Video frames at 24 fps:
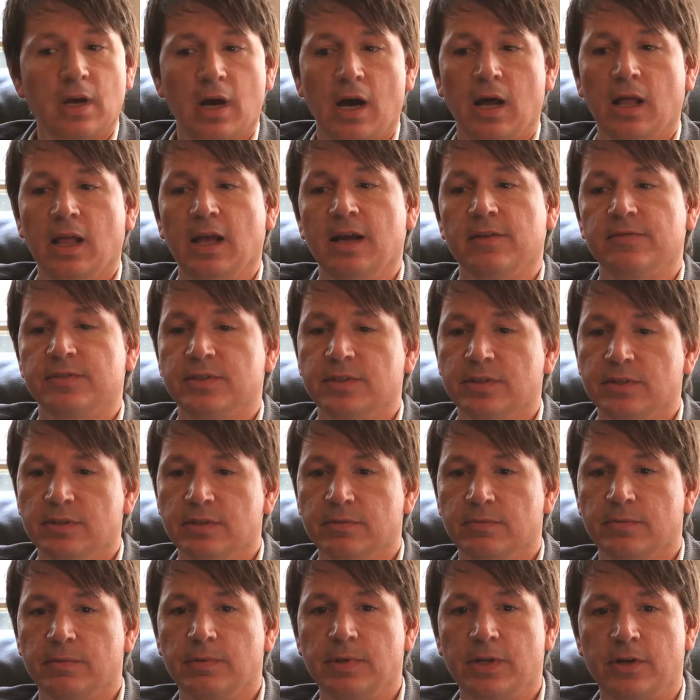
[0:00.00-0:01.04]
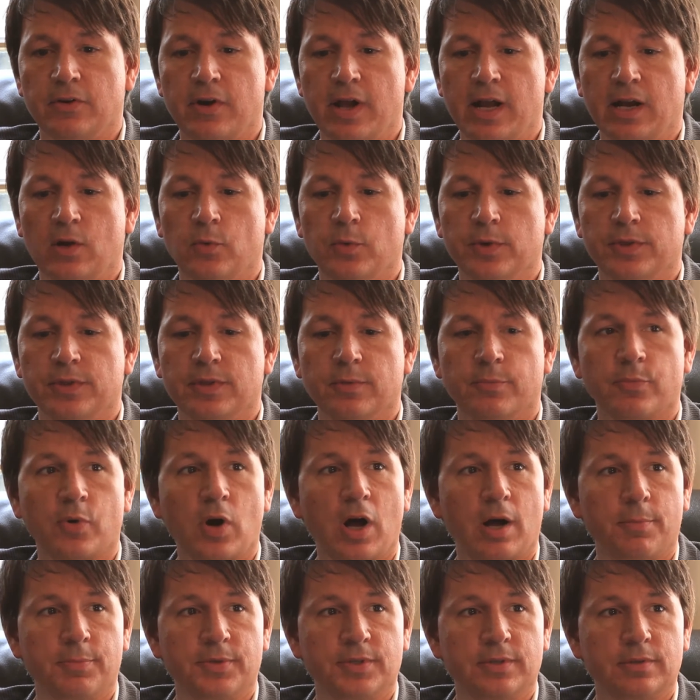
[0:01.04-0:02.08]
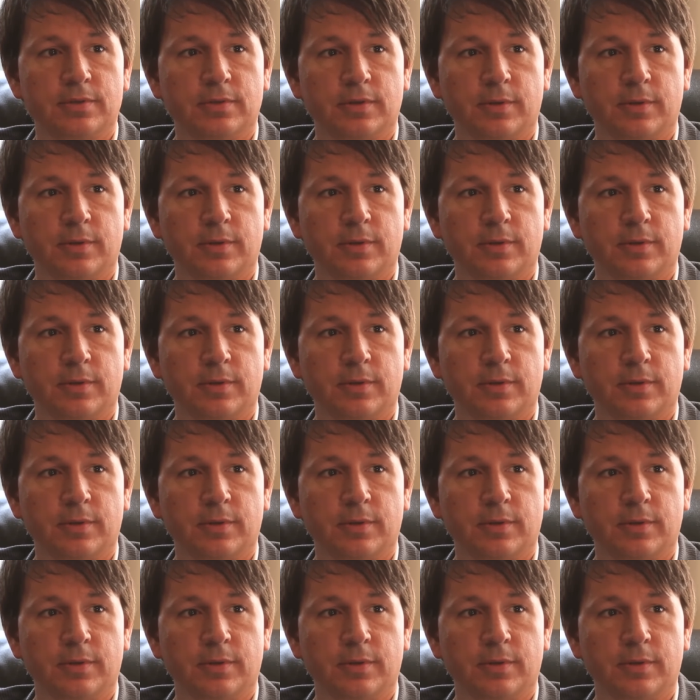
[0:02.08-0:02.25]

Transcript: I'll have to interact with the prop